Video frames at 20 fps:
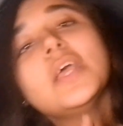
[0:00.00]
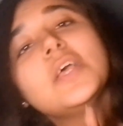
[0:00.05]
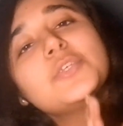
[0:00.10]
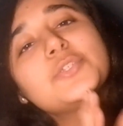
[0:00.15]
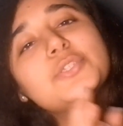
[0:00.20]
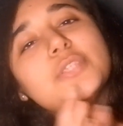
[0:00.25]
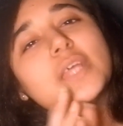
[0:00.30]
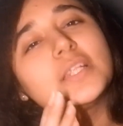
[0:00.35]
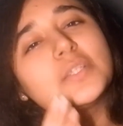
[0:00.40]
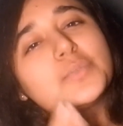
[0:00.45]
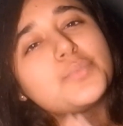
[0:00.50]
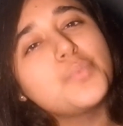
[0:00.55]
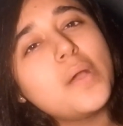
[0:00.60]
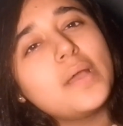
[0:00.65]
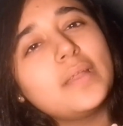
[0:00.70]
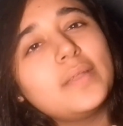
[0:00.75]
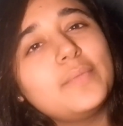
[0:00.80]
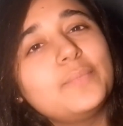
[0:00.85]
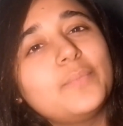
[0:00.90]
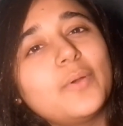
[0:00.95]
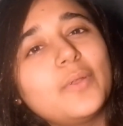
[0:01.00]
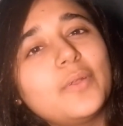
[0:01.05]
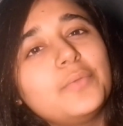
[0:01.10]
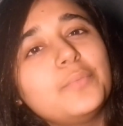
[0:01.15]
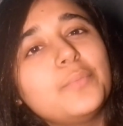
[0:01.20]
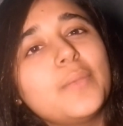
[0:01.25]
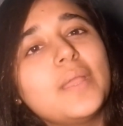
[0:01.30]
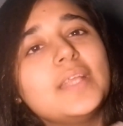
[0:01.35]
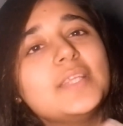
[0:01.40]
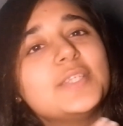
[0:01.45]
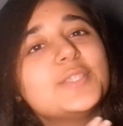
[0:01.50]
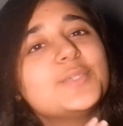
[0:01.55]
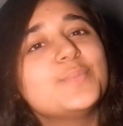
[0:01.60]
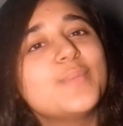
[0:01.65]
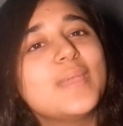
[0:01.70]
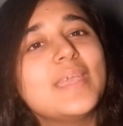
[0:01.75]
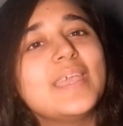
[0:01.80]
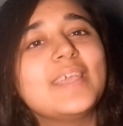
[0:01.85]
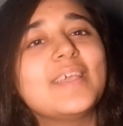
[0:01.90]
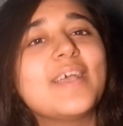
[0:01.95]
So that's one important way to
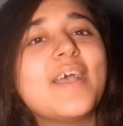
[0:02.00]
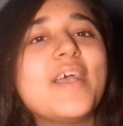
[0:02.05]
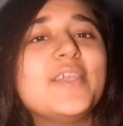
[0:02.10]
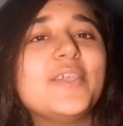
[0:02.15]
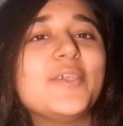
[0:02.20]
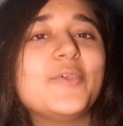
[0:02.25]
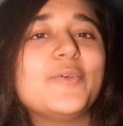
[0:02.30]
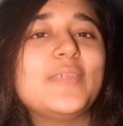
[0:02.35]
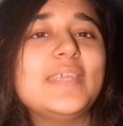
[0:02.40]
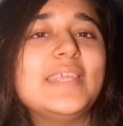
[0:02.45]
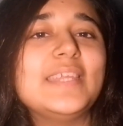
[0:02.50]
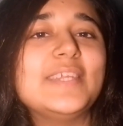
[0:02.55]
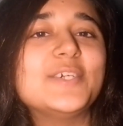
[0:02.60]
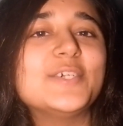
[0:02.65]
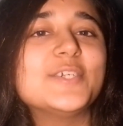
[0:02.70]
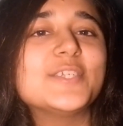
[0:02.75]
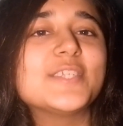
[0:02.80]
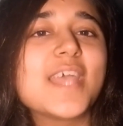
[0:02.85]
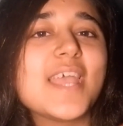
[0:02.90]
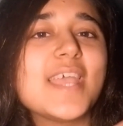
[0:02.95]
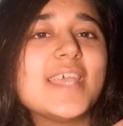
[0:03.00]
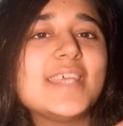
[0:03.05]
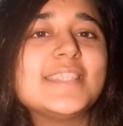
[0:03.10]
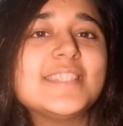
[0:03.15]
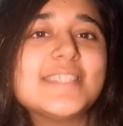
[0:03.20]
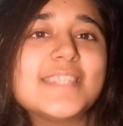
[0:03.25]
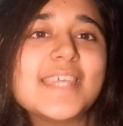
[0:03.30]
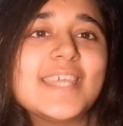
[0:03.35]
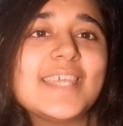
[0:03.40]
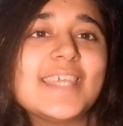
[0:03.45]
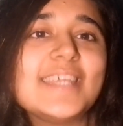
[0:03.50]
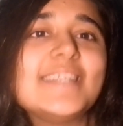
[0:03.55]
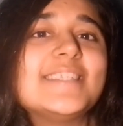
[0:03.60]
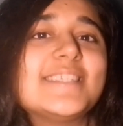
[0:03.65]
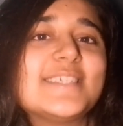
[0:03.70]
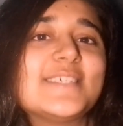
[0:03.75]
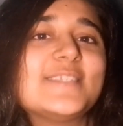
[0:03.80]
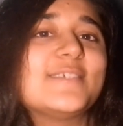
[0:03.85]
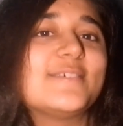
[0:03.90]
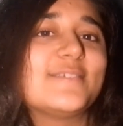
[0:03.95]
make your readers stick
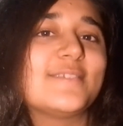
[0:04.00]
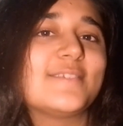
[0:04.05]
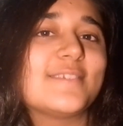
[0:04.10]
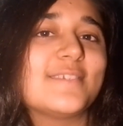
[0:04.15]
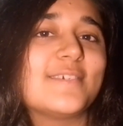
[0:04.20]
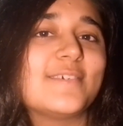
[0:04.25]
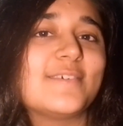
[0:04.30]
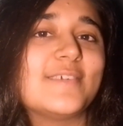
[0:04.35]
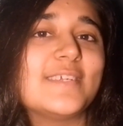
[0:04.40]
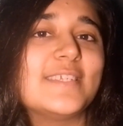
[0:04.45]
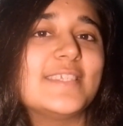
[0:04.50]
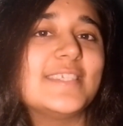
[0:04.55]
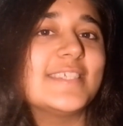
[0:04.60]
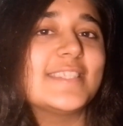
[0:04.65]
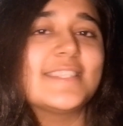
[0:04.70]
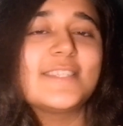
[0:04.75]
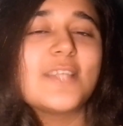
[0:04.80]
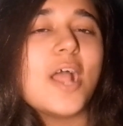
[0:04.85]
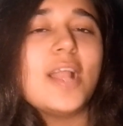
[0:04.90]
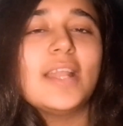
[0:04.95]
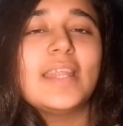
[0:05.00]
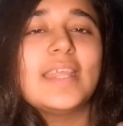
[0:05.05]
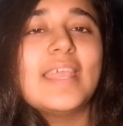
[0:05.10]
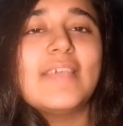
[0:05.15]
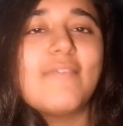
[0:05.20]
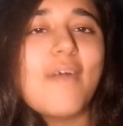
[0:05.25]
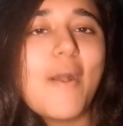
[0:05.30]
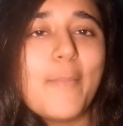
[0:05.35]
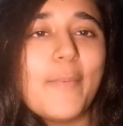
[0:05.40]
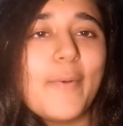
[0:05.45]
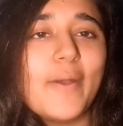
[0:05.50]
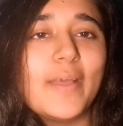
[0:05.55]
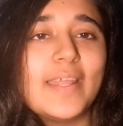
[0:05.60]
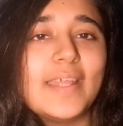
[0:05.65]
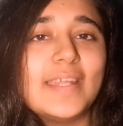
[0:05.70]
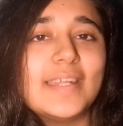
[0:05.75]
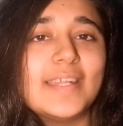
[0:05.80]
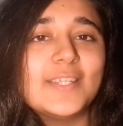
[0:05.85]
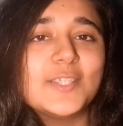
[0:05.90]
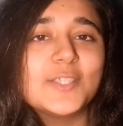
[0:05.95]
into the story. Just not give up on
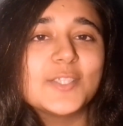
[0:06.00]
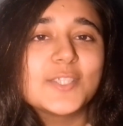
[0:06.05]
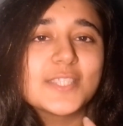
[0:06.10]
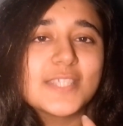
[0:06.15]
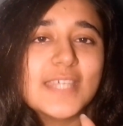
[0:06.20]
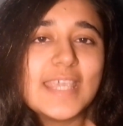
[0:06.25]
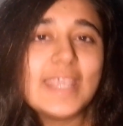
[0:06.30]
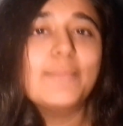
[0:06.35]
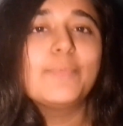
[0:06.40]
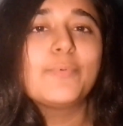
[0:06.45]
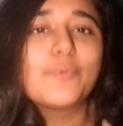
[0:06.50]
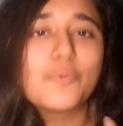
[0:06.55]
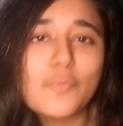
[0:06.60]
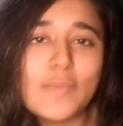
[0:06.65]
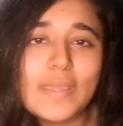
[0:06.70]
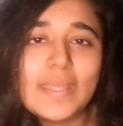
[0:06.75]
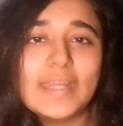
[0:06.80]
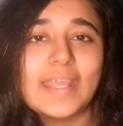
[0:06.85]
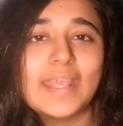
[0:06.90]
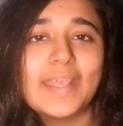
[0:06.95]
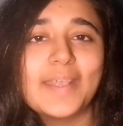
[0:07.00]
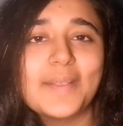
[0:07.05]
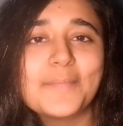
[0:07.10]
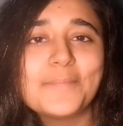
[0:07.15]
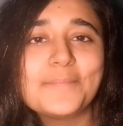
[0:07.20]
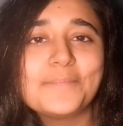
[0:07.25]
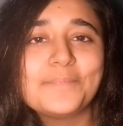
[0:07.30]
it and just keep reading.